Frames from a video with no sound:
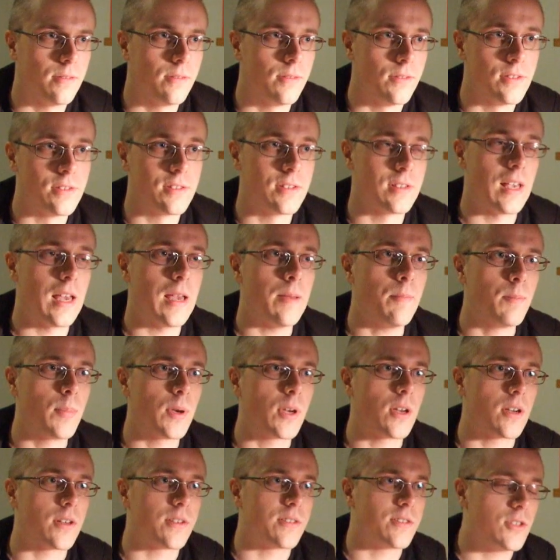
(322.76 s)
the same,
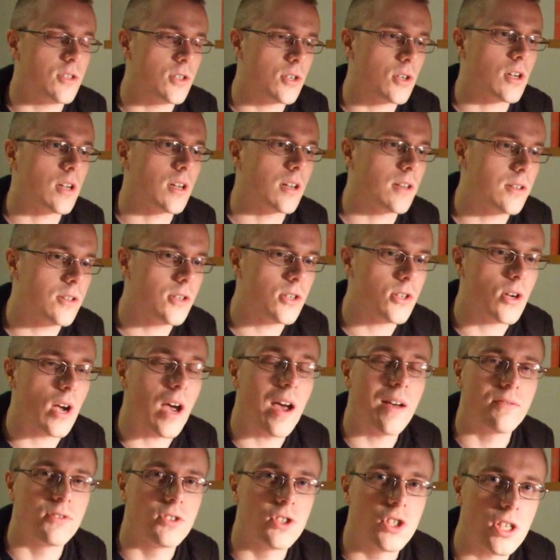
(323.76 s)
because you
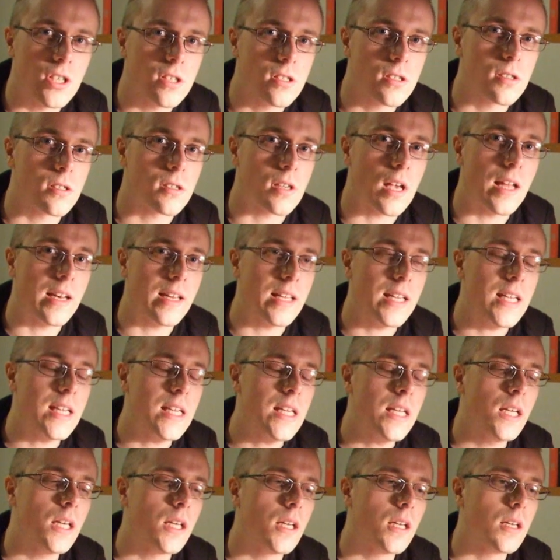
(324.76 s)
have Jesus, and
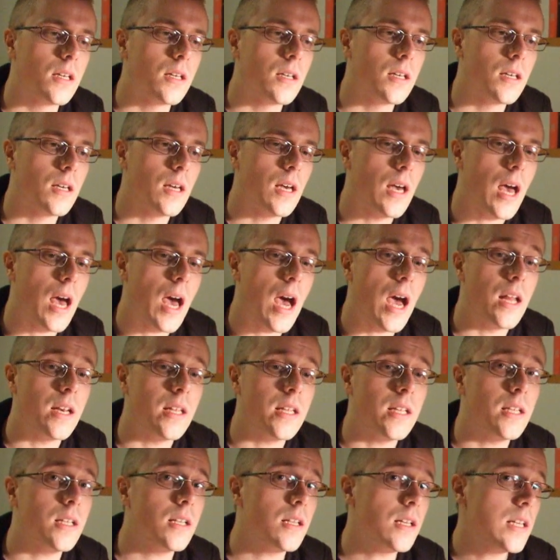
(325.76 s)
he
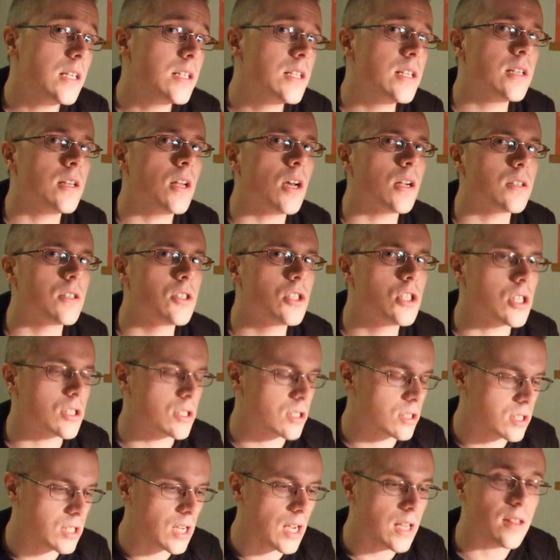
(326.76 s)
did not
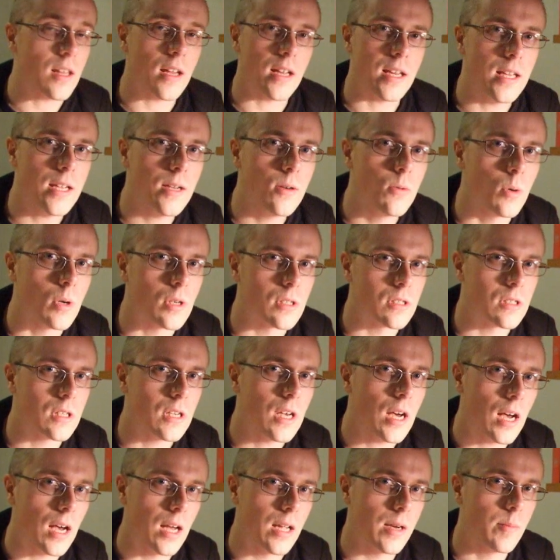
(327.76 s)
just say that he was
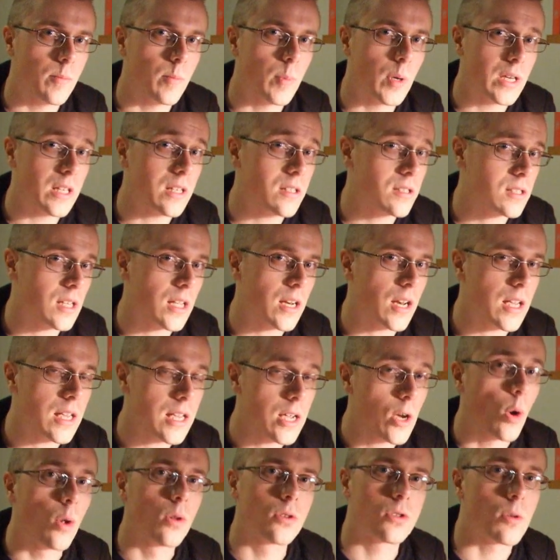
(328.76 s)
God, but he said he
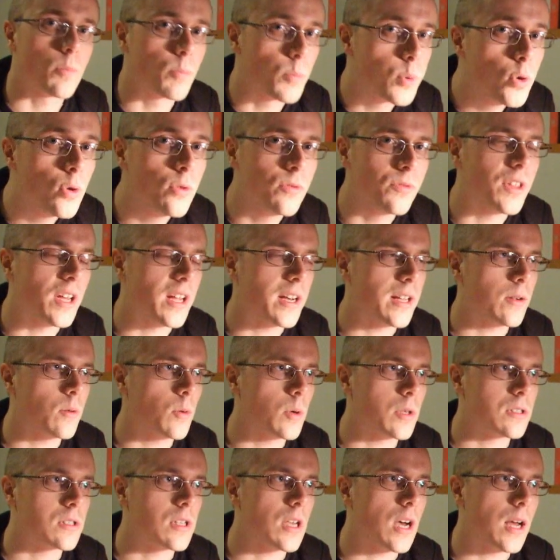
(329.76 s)
also proved that he
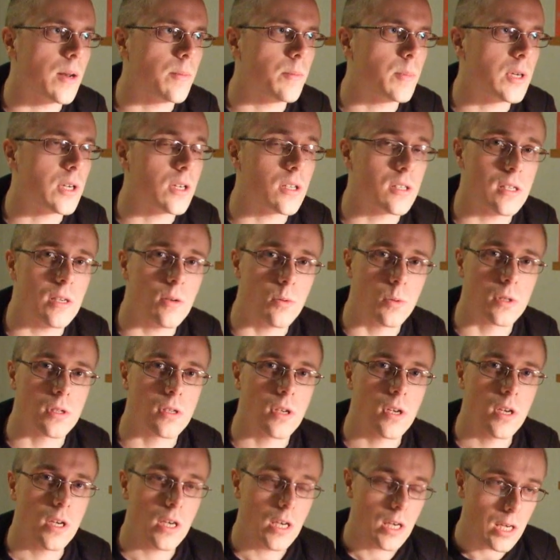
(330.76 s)
was God, because
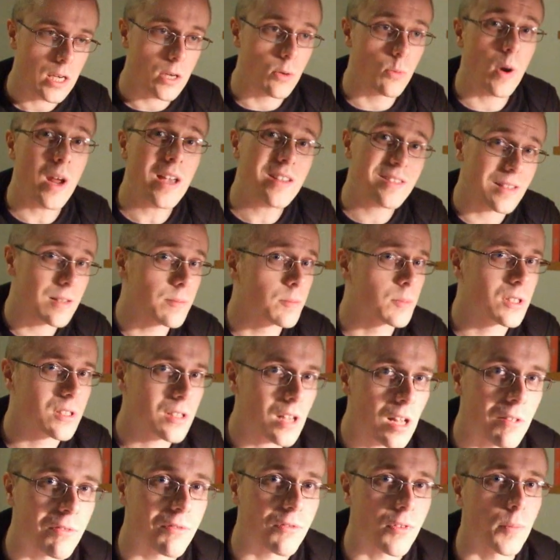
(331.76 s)
he raised
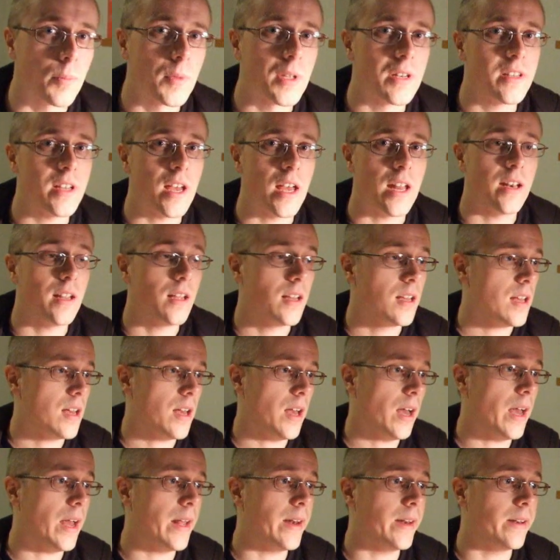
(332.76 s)
himself from the dead.
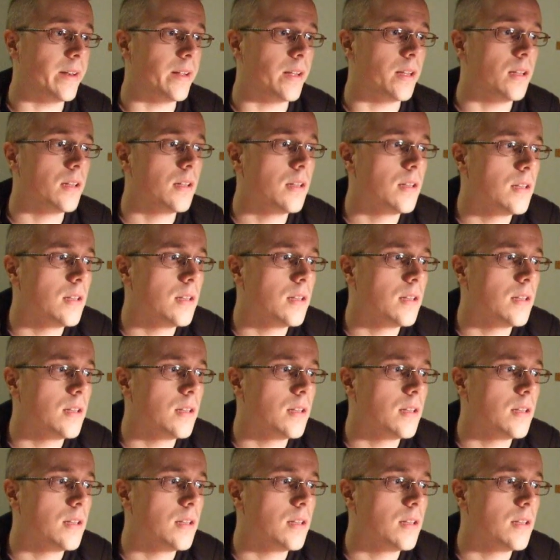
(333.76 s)
And